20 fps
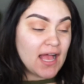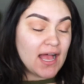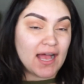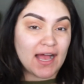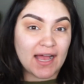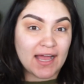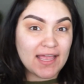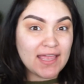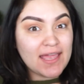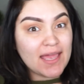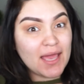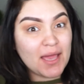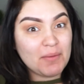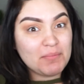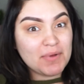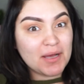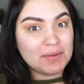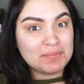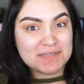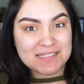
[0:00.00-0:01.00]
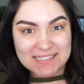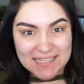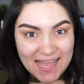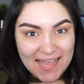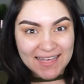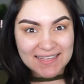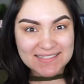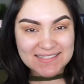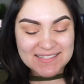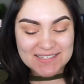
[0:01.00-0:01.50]
I am
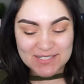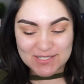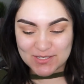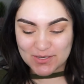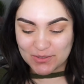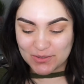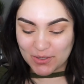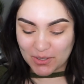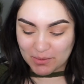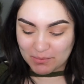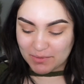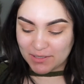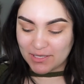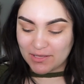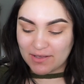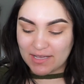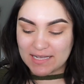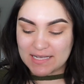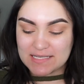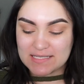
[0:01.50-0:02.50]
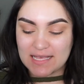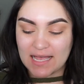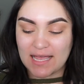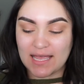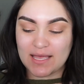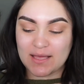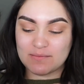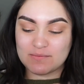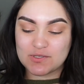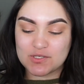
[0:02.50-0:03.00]
obsessed. So normally, you guys, I
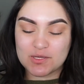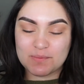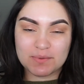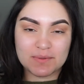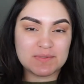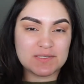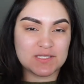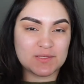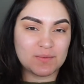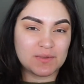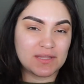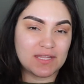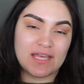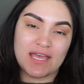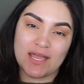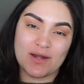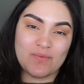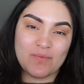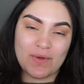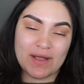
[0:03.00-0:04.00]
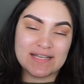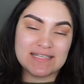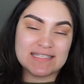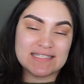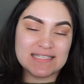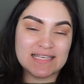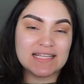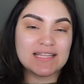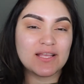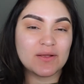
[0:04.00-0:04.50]
am super obsessed with the
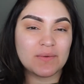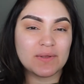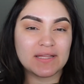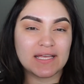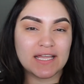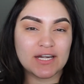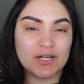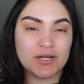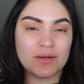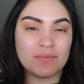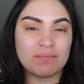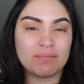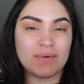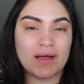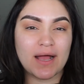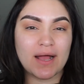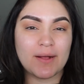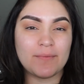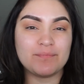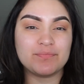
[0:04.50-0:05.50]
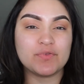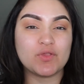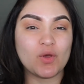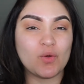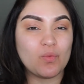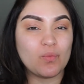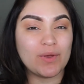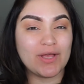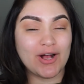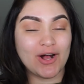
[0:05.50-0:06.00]
NYC liquid liner, but
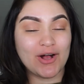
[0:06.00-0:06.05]
we